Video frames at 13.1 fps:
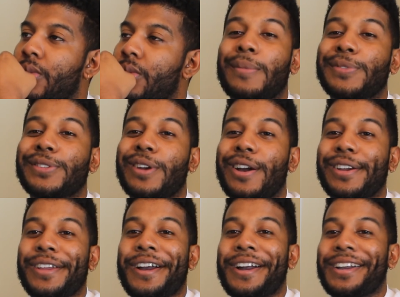I'm
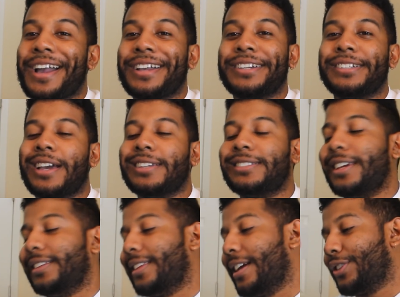sorry, y'all. I could not
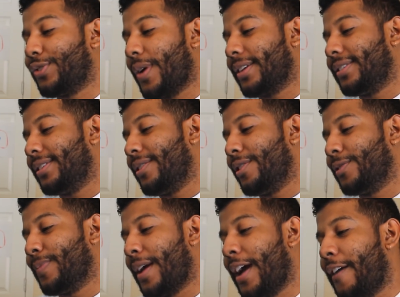take that track
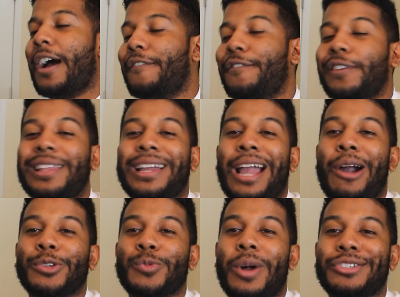serious, man. I felt like
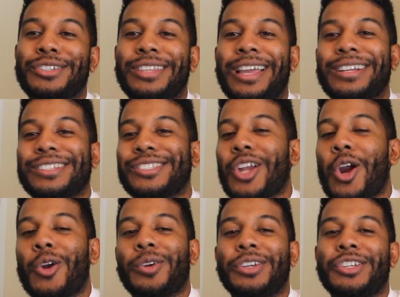I was watching like a
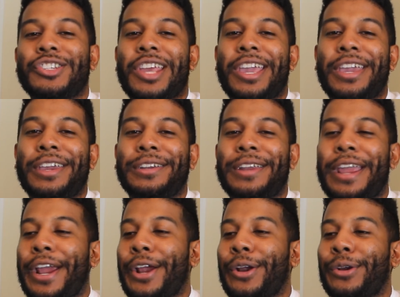Saria Jade
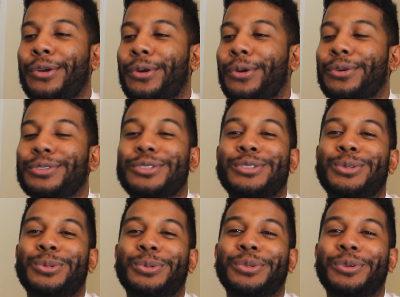hair curl
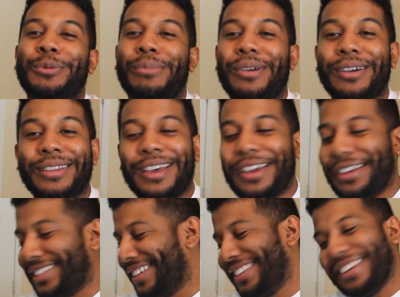tutorial, bro.
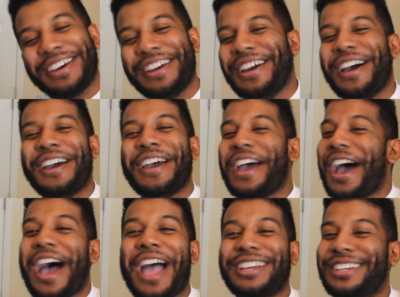Like,
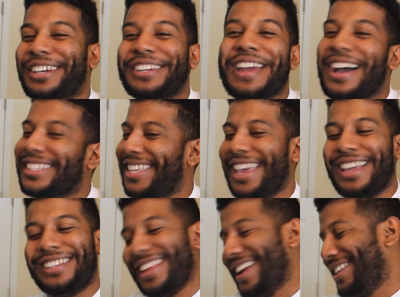I could not
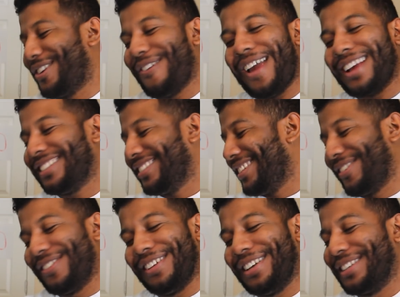take that track
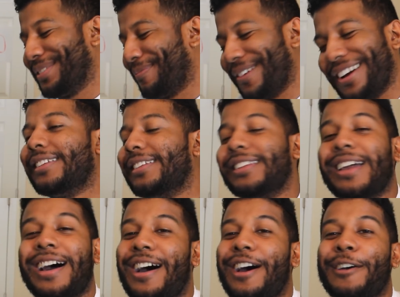serious, bro.
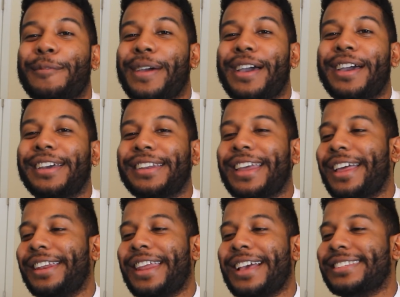Nah,
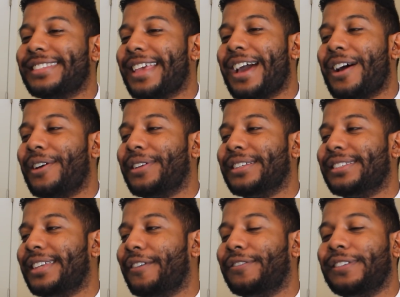man. That sound is
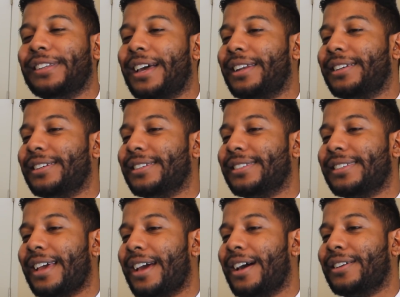definitely not a good
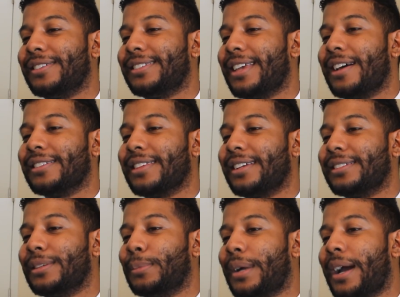sound. It sounds like
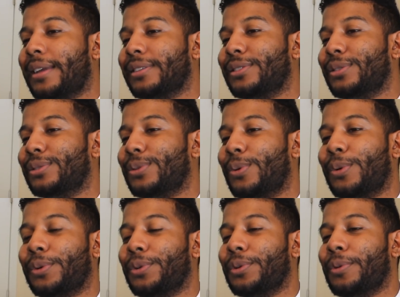some kind of
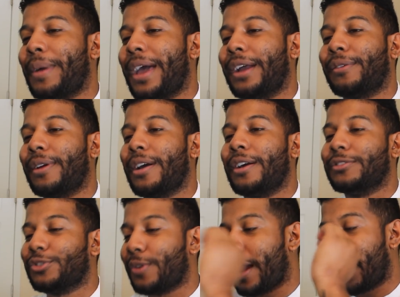tutorial
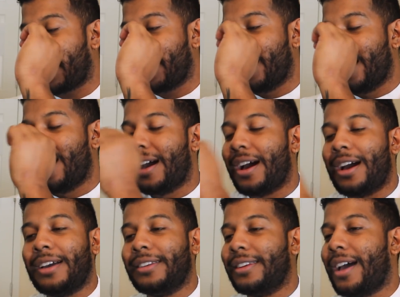background track.
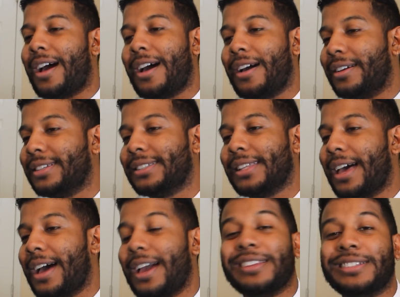
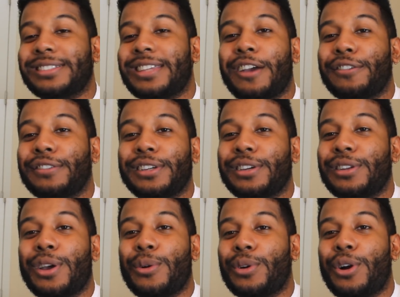Slide is definitely a
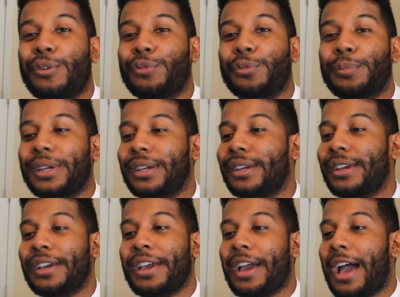no-go for me.
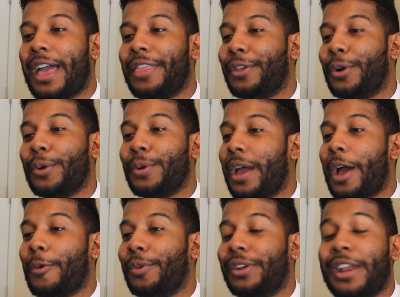
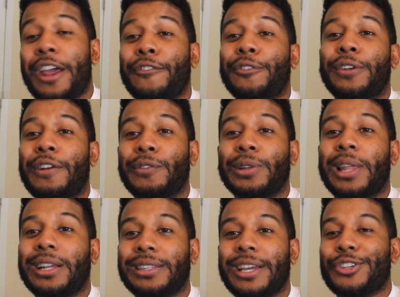I will never ever
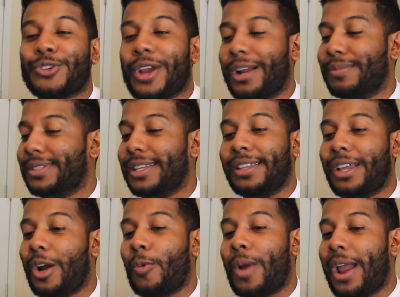like that track. I'm telling
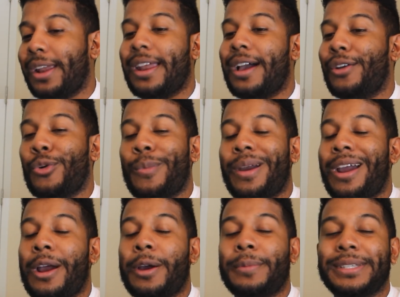y'all right now. No
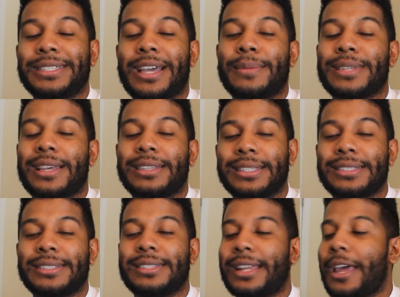matter how many times I
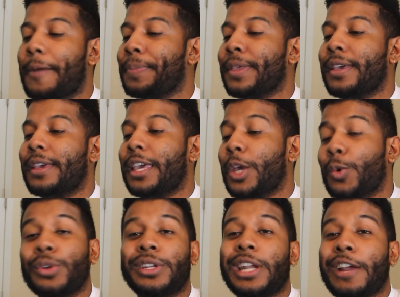listen to that, it
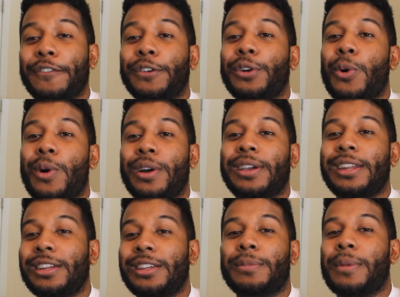will never go on
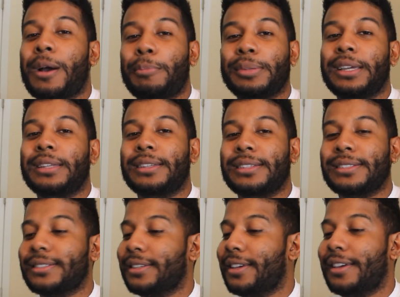any of my
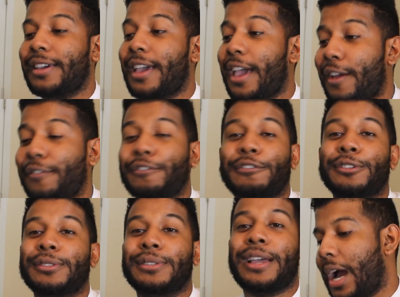playlists.
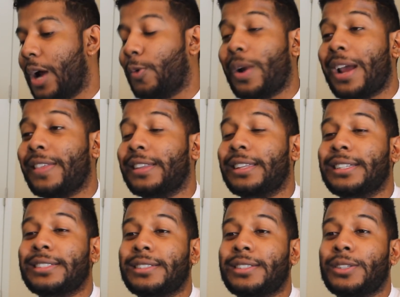Ever. I'd rather
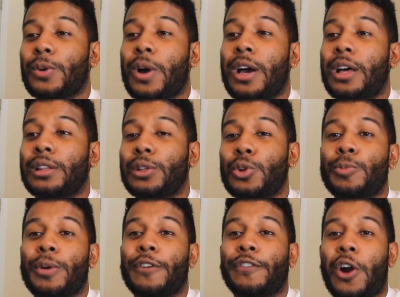listen to a
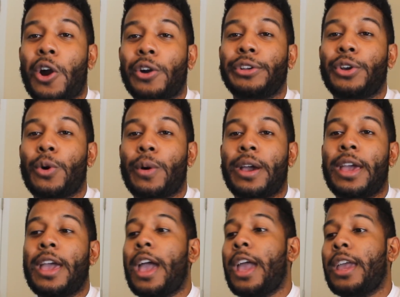loop of Cardi going,
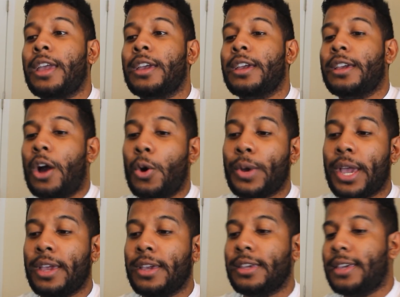hey,
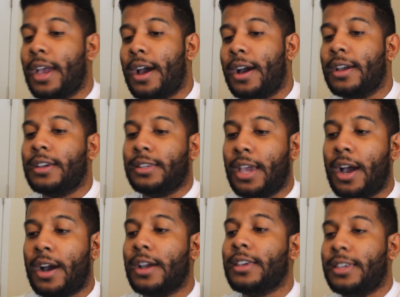okay, yeah,
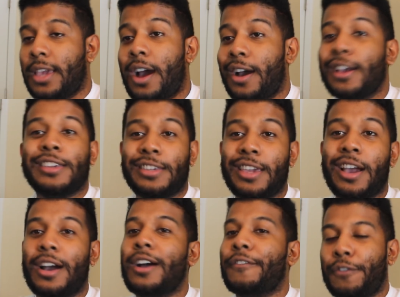yeah, yeah,
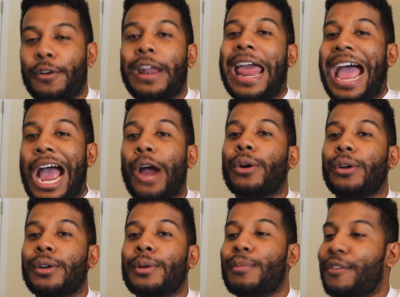yeah, for an
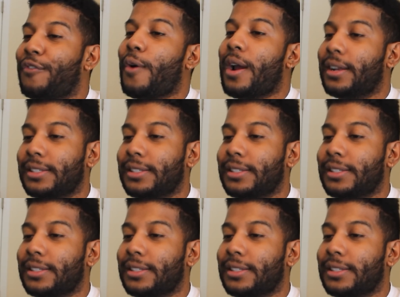hour before I